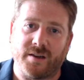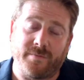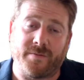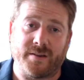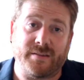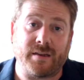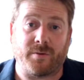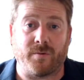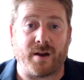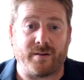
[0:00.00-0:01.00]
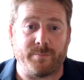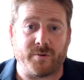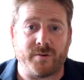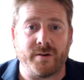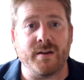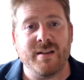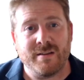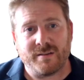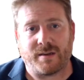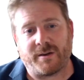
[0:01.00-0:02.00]
You're going to find some are right on board,
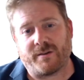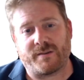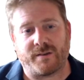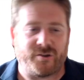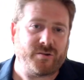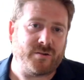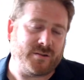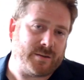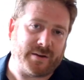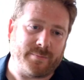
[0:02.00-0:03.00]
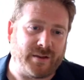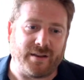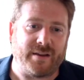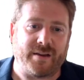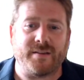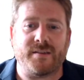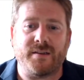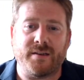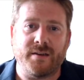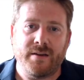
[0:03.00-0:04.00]
some are not so sure, some are completely against
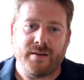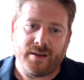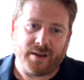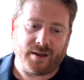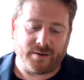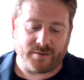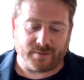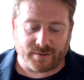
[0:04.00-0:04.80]
it, and